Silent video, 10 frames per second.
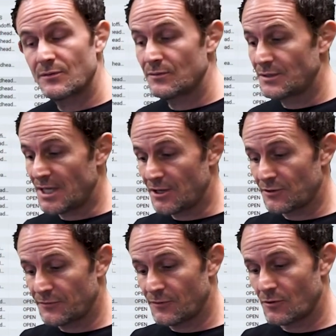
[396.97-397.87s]
Take the
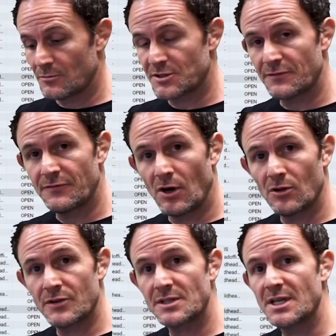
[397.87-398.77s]
forms and follow
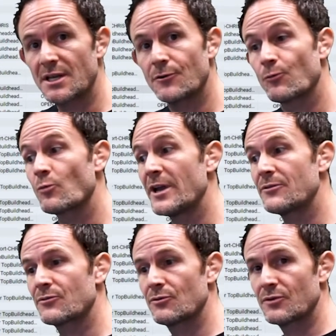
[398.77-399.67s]
the data right
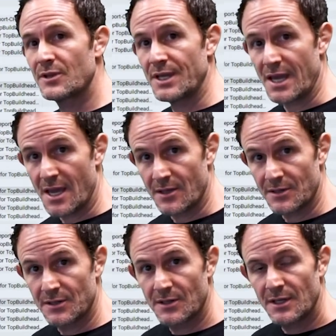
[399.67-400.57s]
through to the
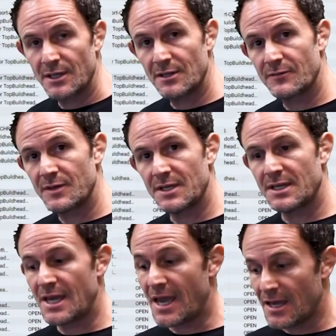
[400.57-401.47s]
end. And if they
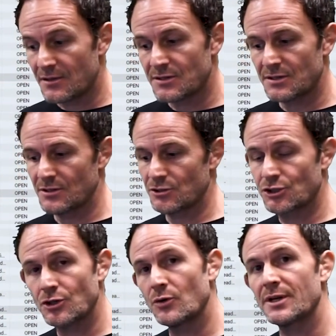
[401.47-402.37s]
can't
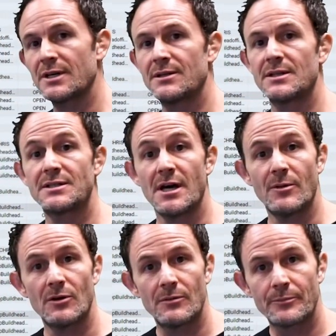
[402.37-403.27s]
show it in the
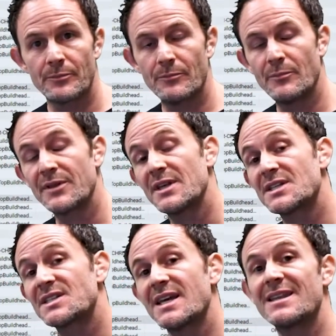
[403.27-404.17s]
demo, but they
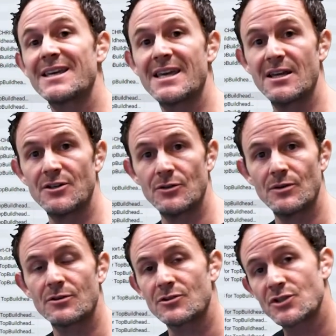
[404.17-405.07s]
say they can do it,
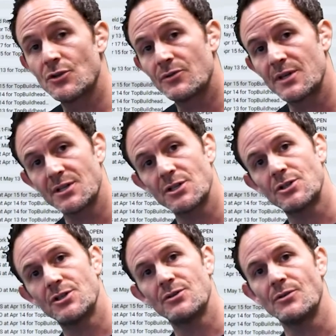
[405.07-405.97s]
there's two things that you
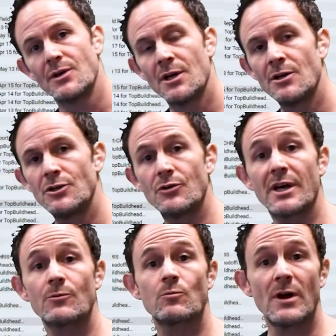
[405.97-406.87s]
do. You
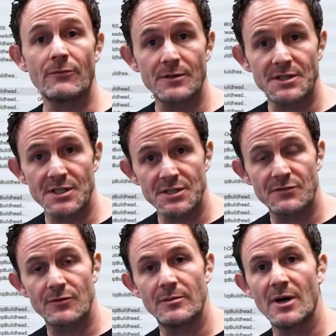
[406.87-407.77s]
get references
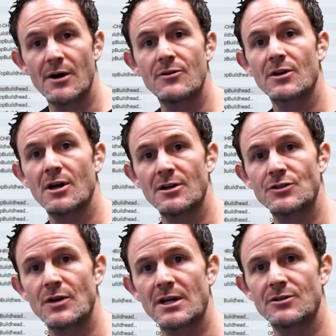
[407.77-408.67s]
from other
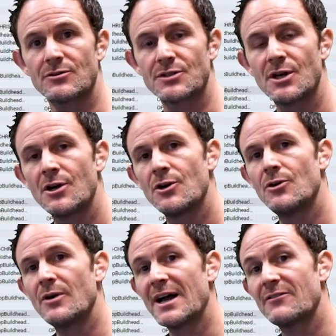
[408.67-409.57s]
contractors who
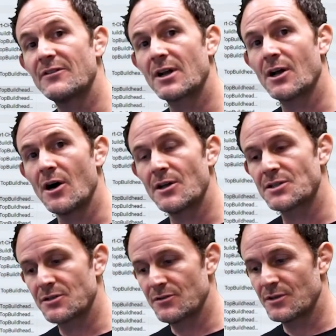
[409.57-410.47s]
have
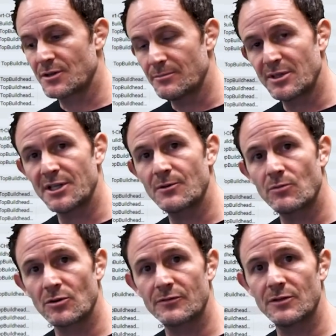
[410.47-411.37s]
got the completed
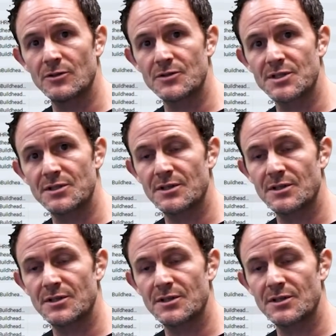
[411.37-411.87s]
workflows